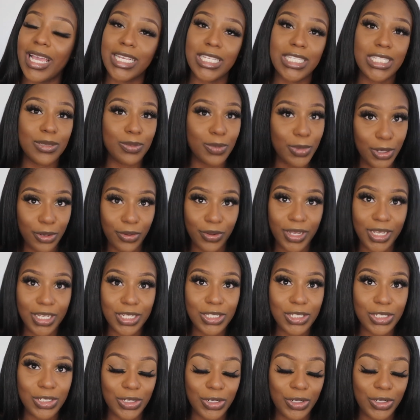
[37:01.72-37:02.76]

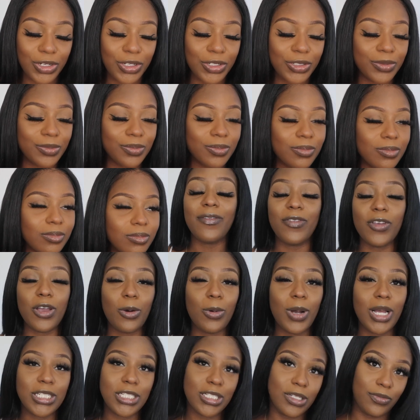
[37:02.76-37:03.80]
experience y'all if
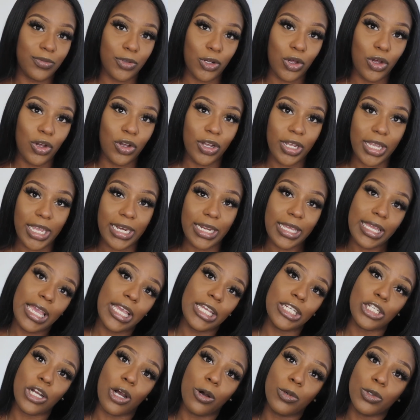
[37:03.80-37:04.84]
y'all watched the vlog and in
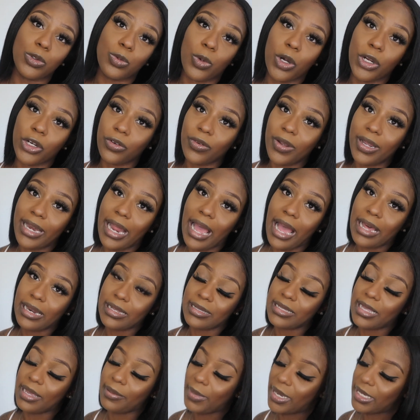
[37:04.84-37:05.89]
case y'all was wondering how
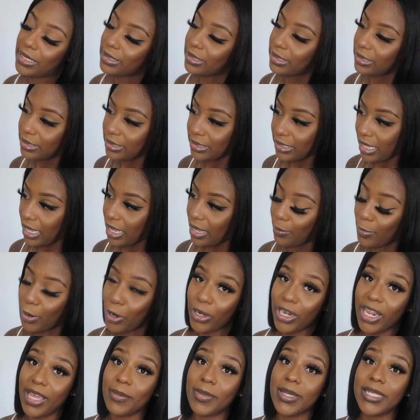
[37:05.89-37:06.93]
to say my sis name
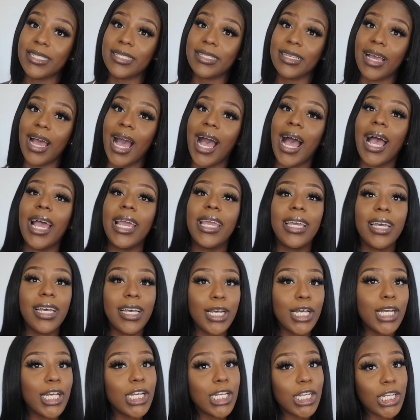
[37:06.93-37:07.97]
her name is
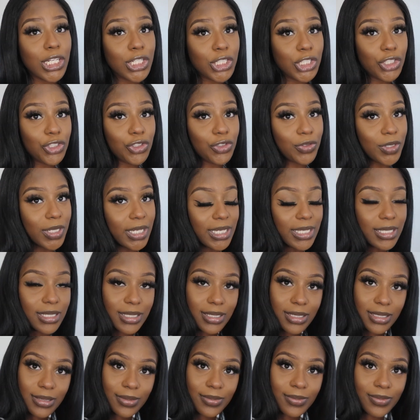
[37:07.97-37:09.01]
kaya
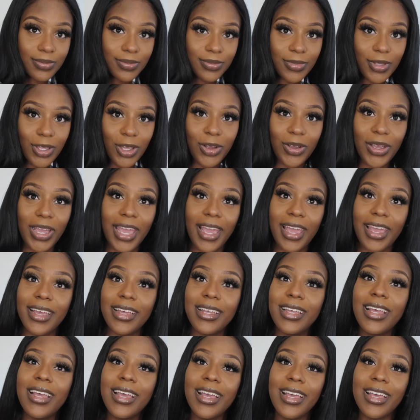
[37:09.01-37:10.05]
Katrice
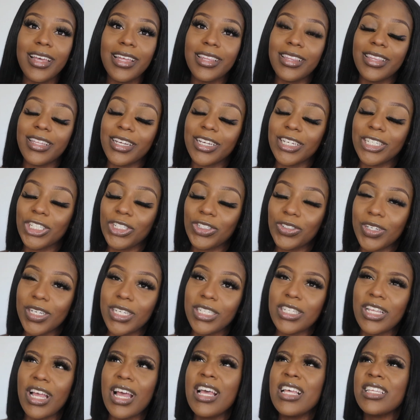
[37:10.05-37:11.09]
okay the
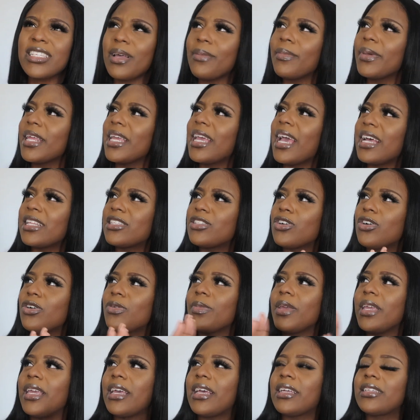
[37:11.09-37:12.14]
Katrice somebody had
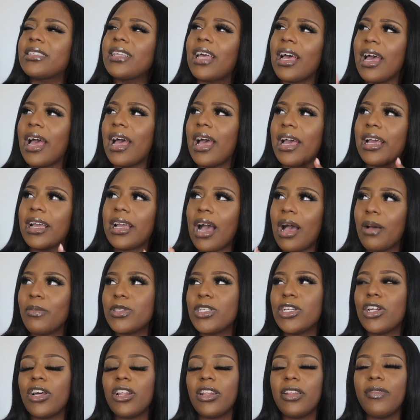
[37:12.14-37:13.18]
told me had
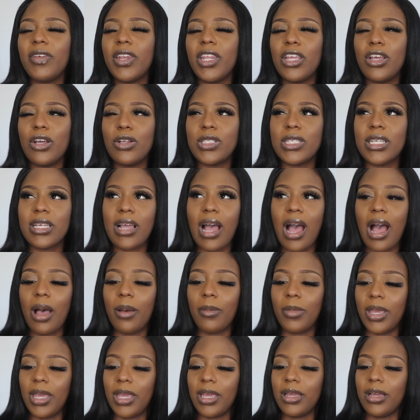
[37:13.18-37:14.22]
commented on the video to
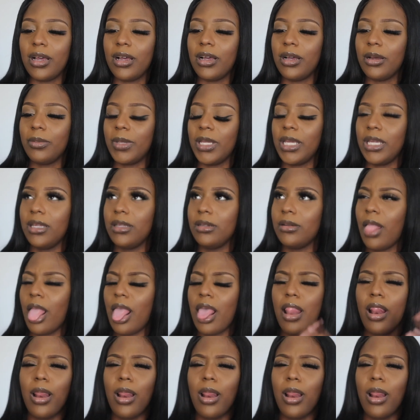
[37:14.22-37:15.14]
comment i mean